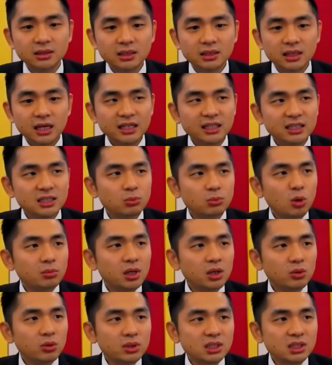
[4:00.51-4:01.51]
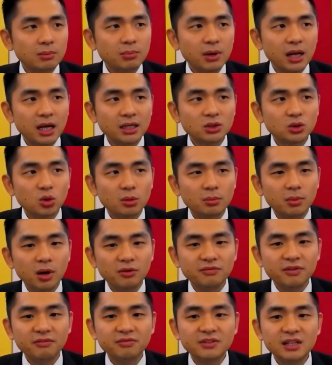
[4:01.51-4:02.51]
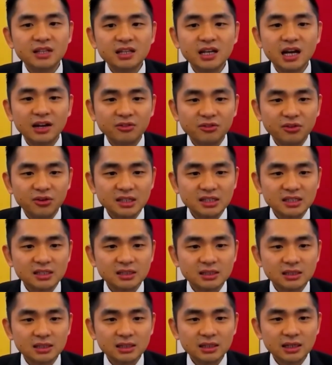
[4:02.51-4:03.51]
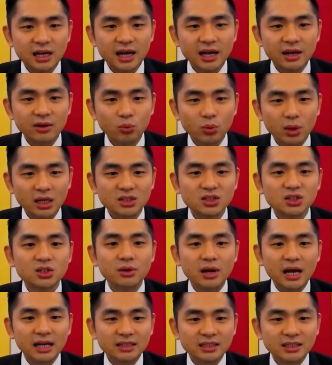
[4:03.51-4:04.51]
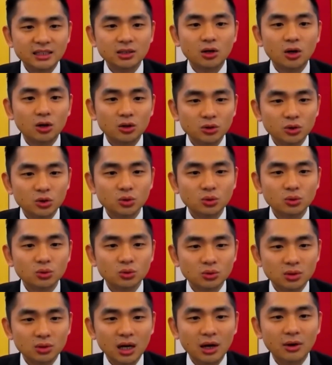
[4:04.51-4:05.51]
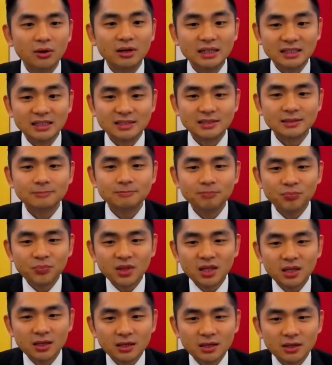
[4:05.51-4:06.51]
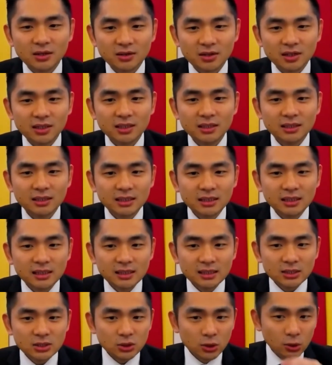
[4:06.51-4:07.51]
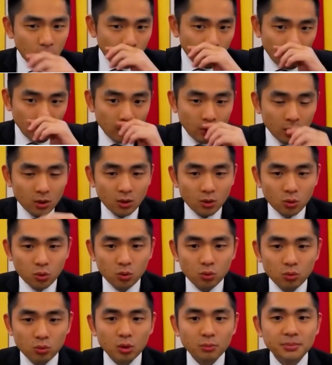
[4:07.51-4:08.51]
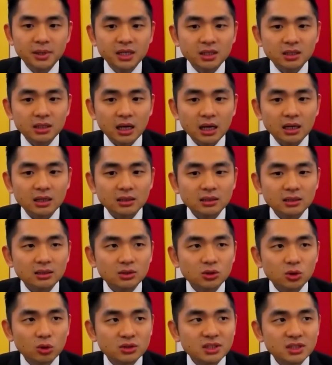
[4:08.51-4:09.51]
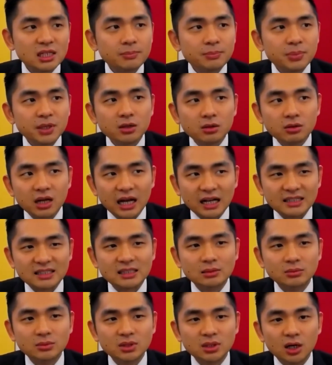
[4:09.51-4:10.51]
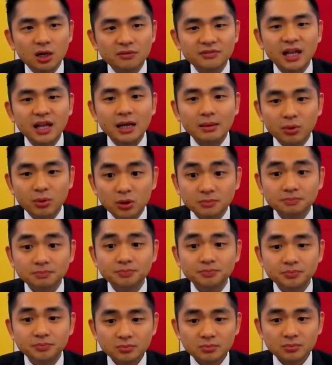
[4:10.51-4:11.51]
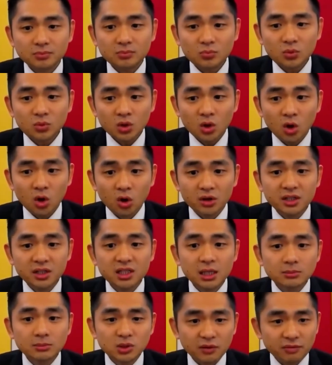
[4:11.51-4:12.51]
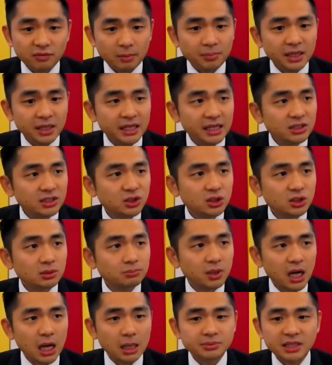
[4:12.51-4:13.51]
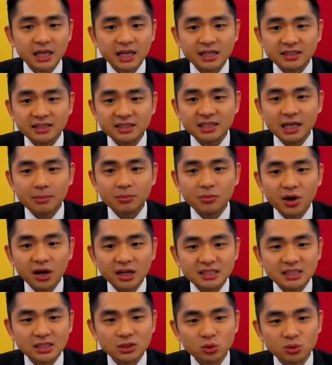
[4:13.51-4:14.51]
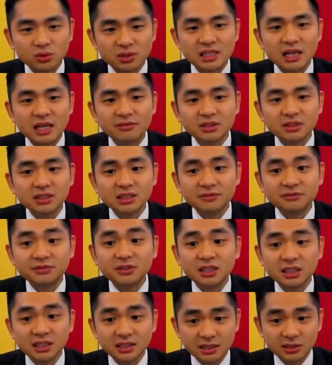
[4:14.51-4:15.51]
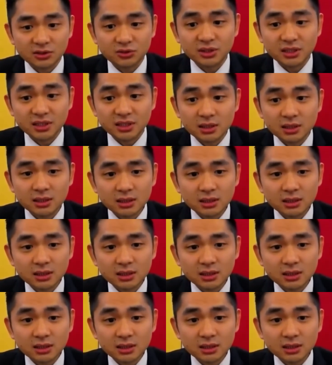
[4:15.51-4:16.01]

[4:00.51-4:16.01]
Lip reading: At this moment, we supply to about 15 countries, and we are still adding onto our list. Okay. Yeah. So who will be those typical customer of Tagbon? Or in terms of application, perhaps I can summarize into 7 different industries.